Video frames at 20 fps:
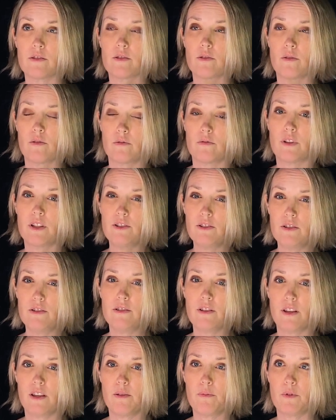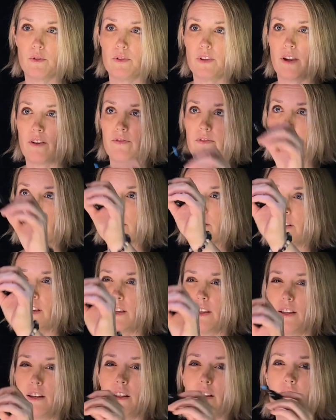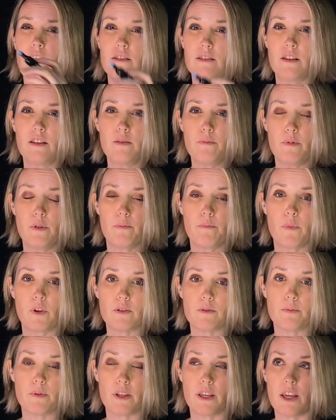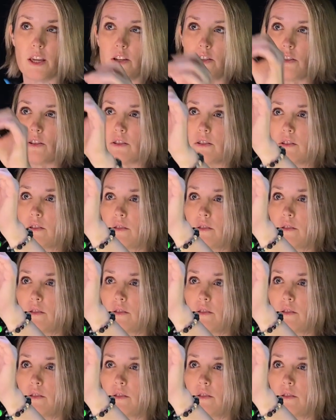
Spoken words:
So let's just think about that for a second and let's think about multiplication.